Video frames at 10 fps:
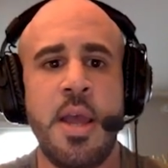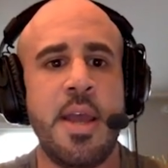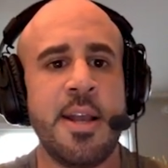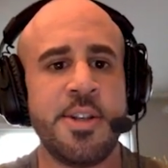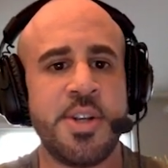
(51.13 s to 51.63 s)

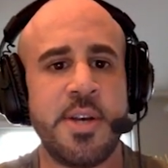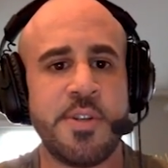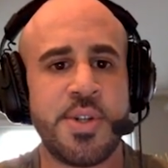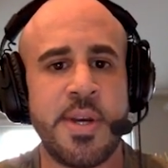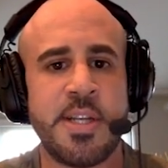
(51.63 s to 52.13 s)
It should have a
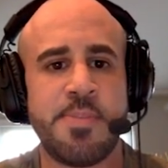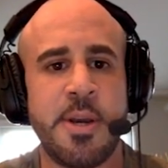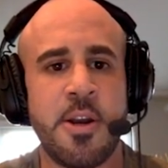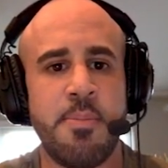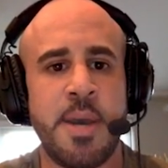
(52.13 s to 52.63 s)

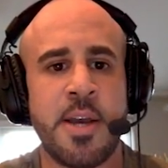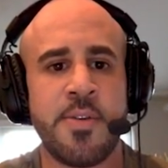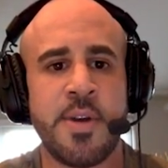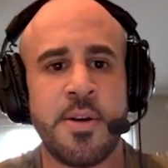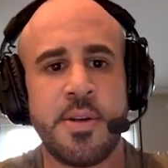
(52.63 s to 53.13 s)
transparent
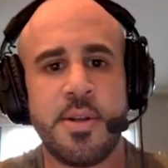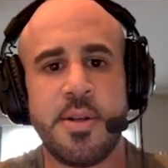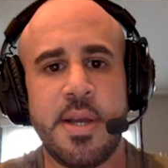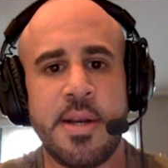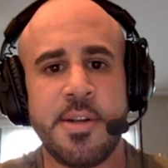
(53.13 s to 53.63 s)
background
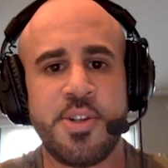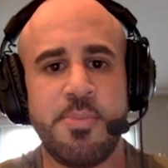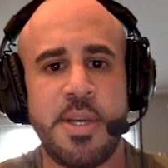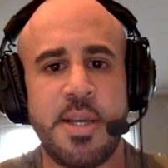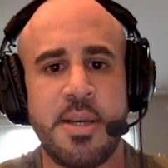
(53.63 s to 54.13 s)
and it
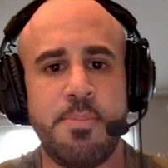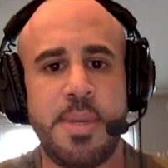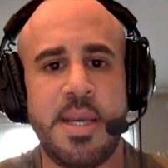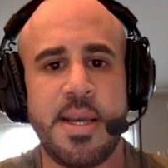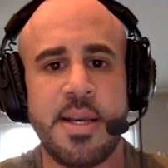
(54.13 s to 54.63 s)
should be in
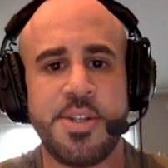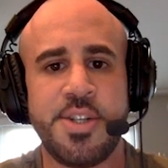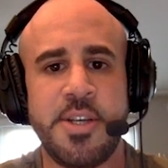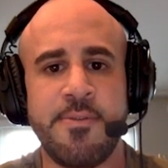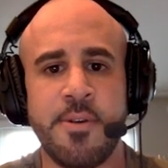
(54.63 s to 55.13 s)

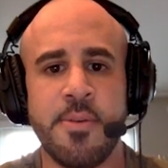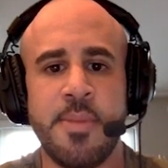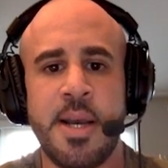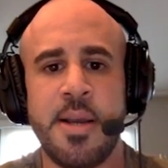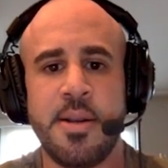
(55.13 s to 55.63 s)
PNG
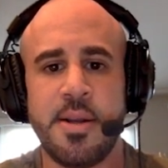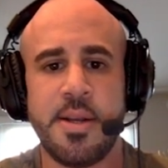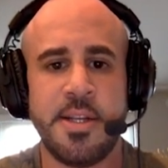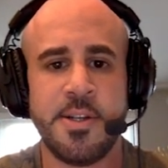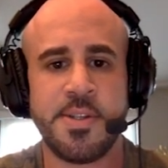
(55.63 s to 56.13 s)
format
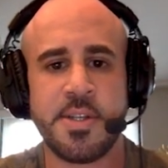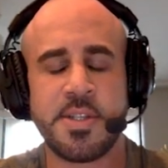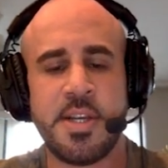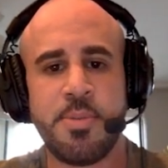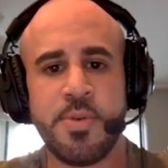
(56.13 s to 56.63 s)
and here's an
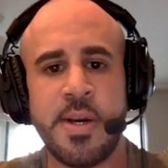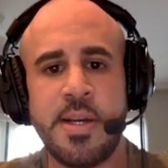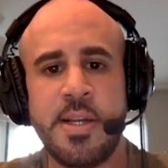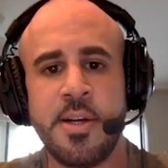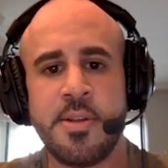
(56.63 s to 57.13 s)
example right
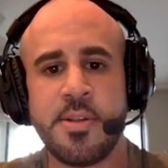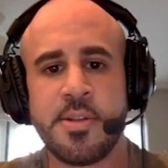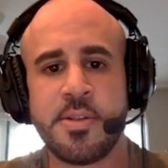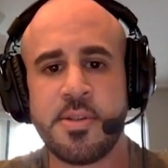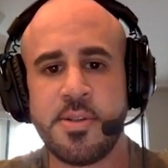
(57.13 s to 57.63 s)
here. This
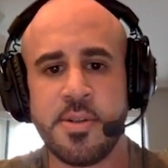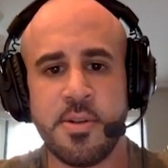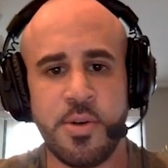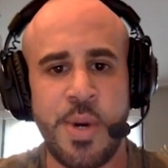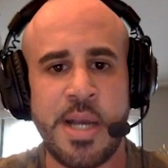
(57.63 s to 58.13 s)
is just a
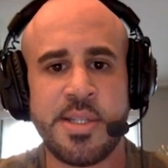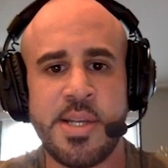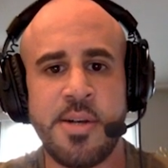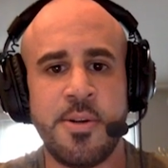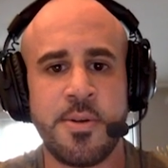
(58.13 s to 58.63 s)
little
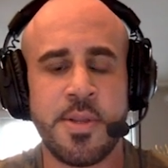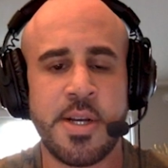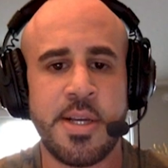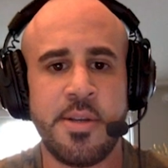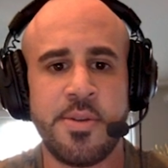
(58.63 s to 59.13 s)
WaxDAO logo
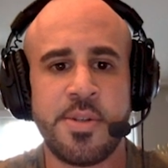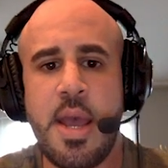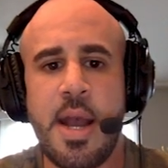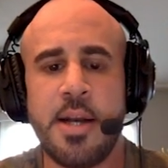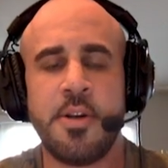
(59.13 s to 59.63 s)
that I used.
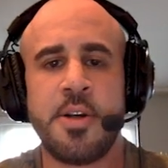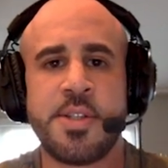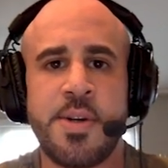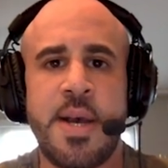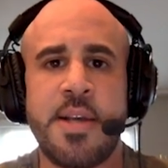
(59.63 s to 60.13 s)
And it
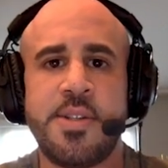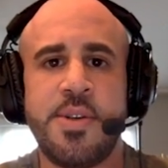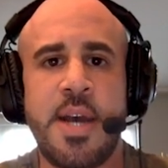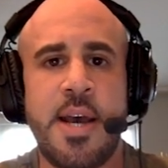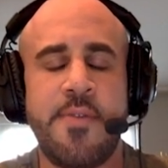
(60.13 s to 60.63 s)
also has
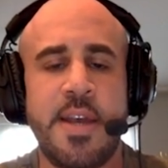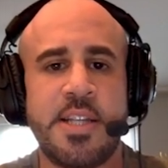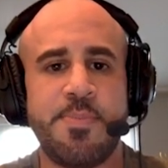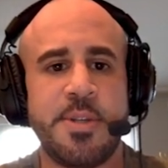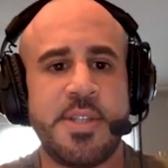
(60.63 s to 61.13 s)
to have a
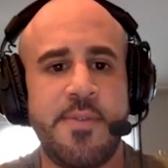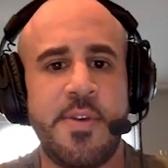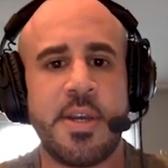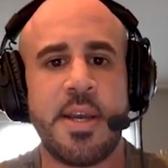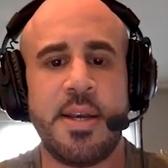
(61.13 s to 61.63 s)

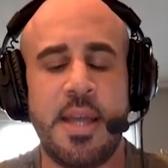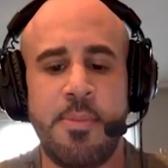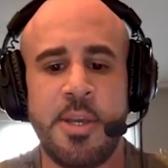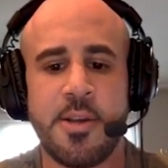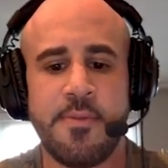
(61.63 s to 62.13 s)
specific
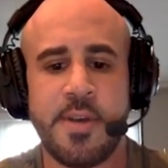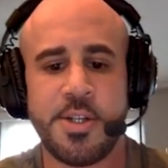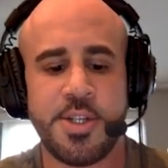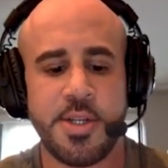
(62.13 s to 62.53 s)
naming convention.